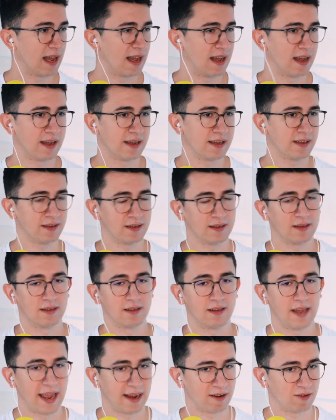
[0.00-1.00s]
high
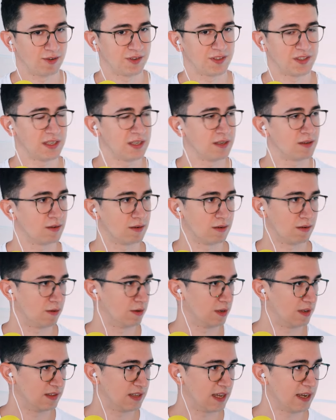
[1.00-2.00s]
accuracy
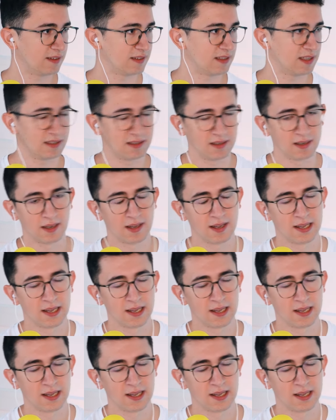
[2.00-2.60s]
on this data set.